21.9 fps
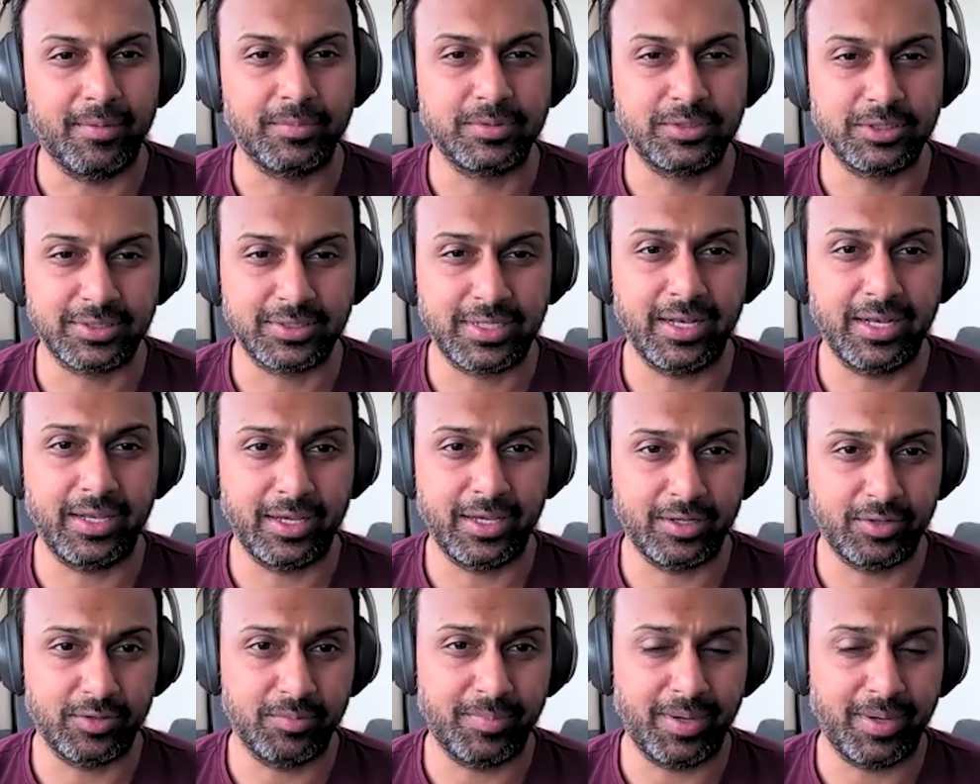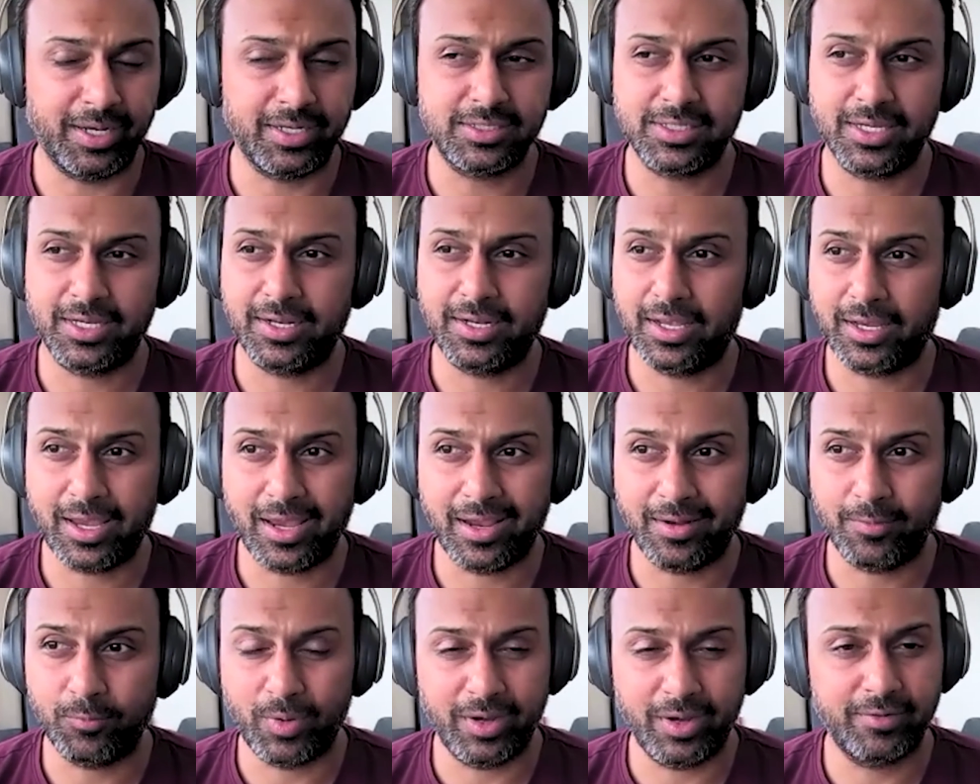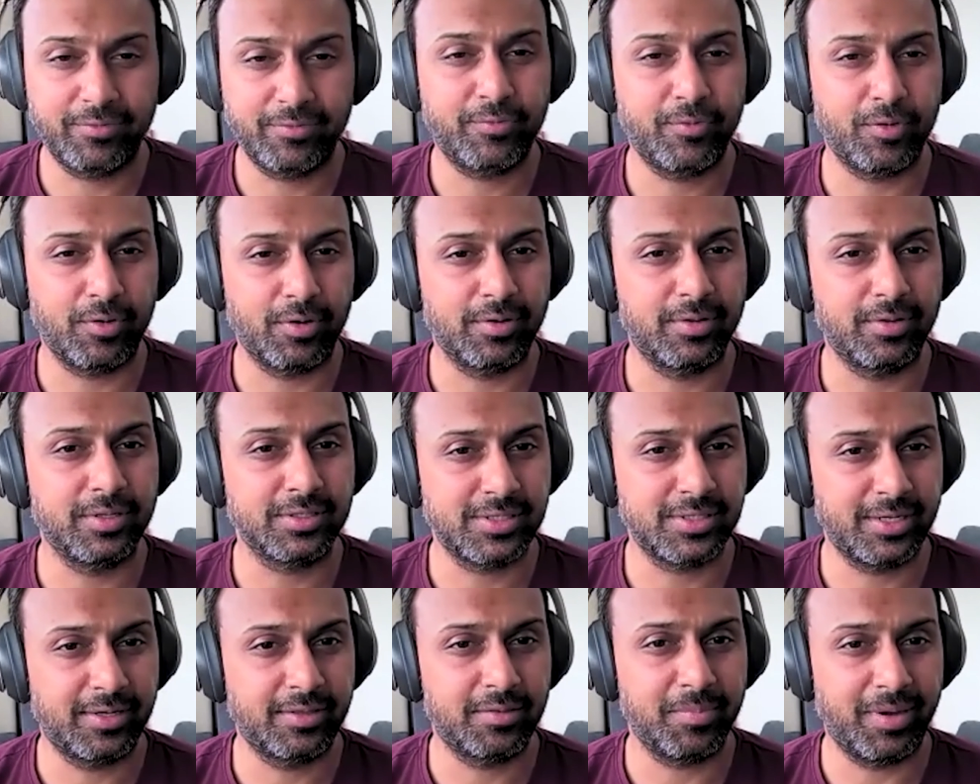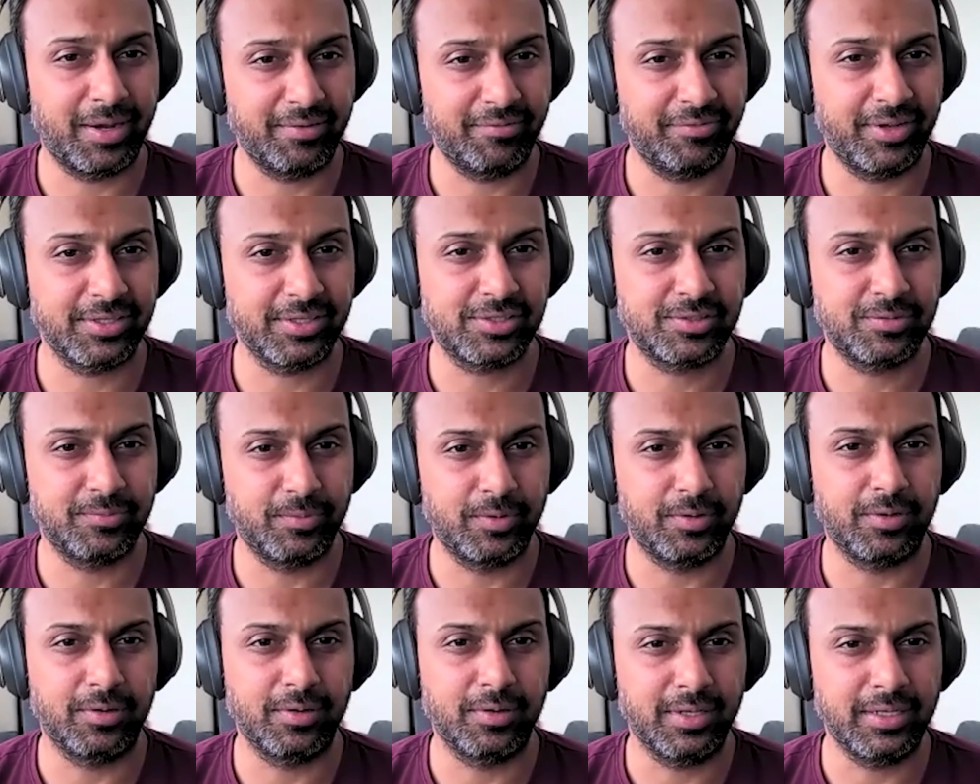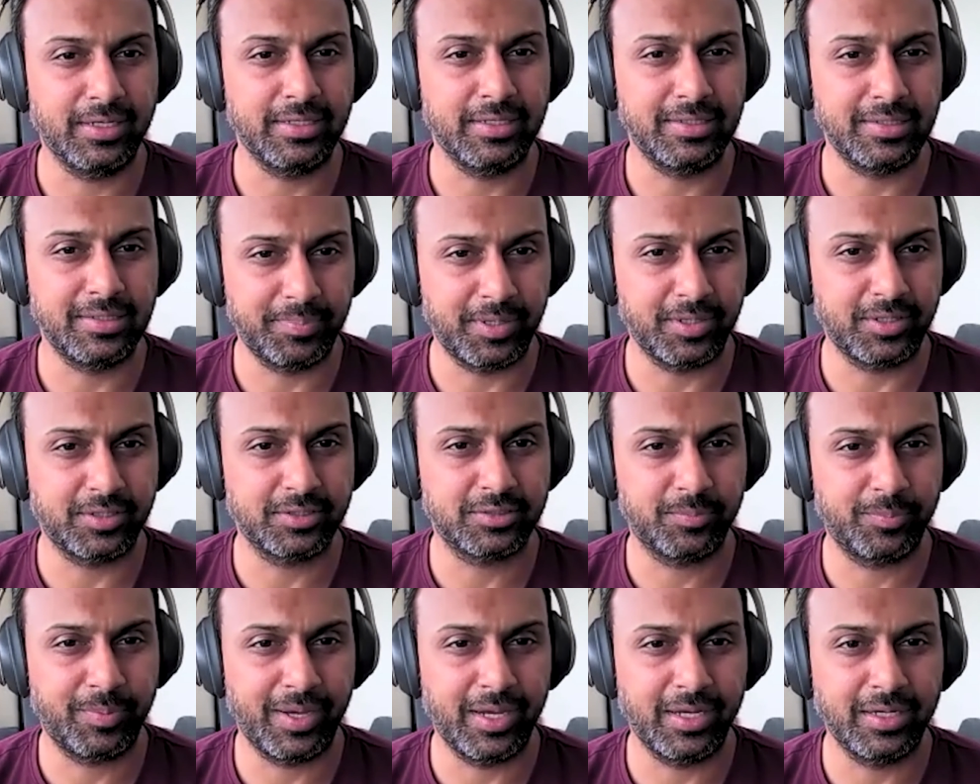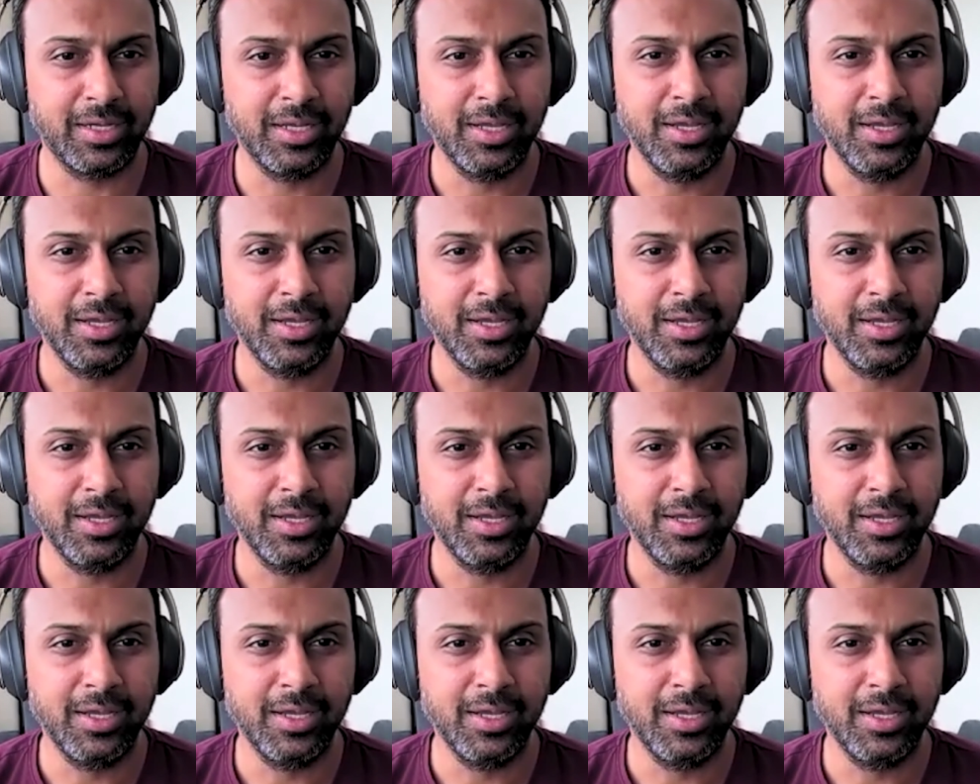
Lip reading: Just getting into the mindset. I can't wait for the State of the Mind Festival to participate.